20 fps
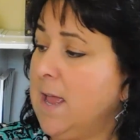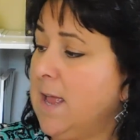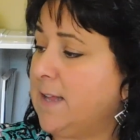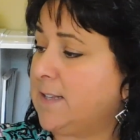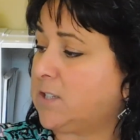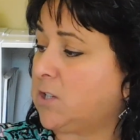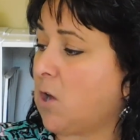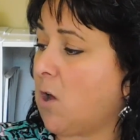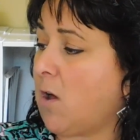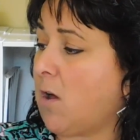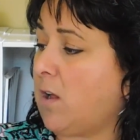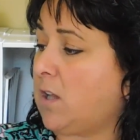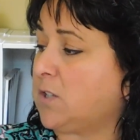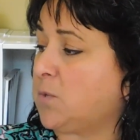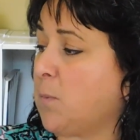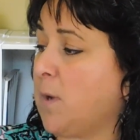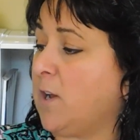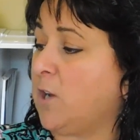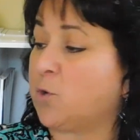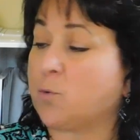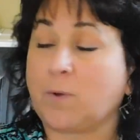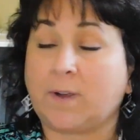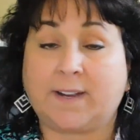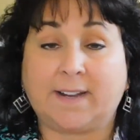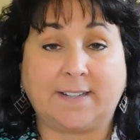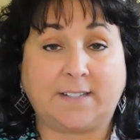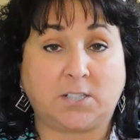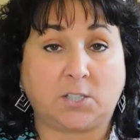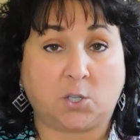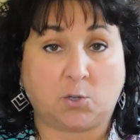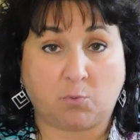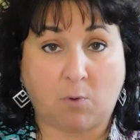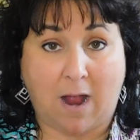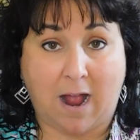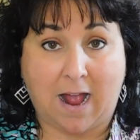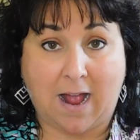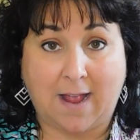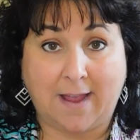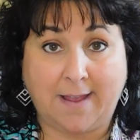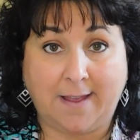It's called When Crickets
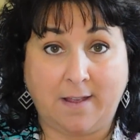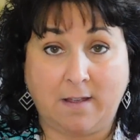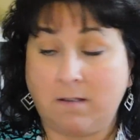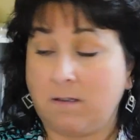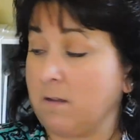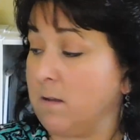Cry,